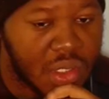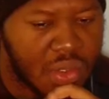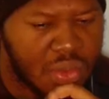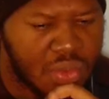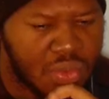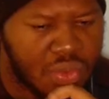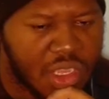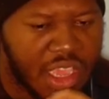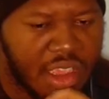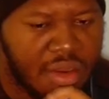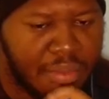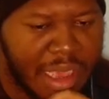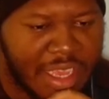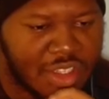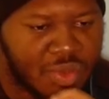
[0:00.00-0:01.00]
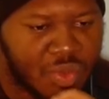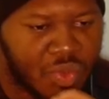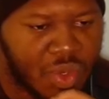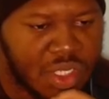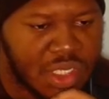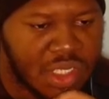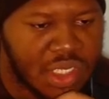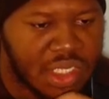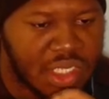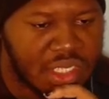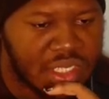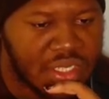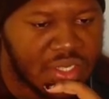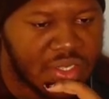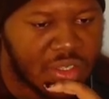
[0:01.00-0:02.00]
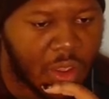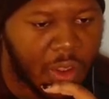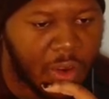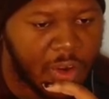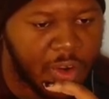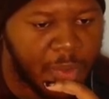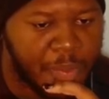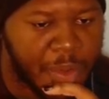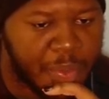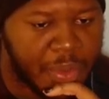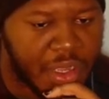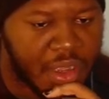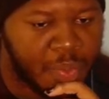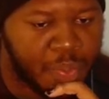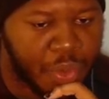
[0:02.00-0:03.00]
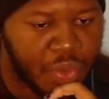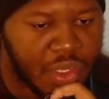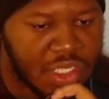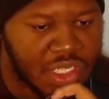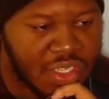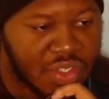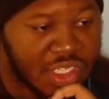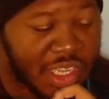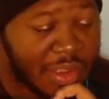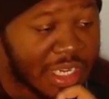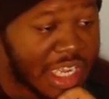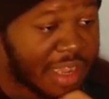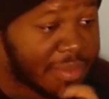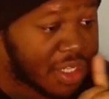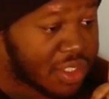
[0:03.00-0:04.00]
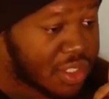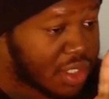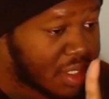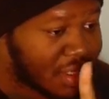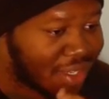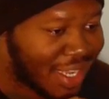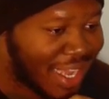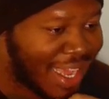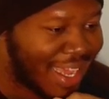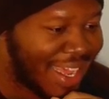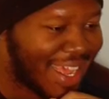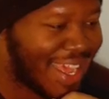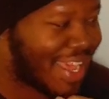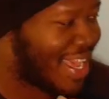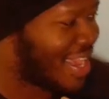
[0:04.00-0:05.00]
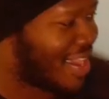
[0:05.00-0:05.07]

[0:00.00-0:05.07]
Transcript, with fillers: ooh, gain maximum one diseased heart, but become poisoned up to take damage. Haha,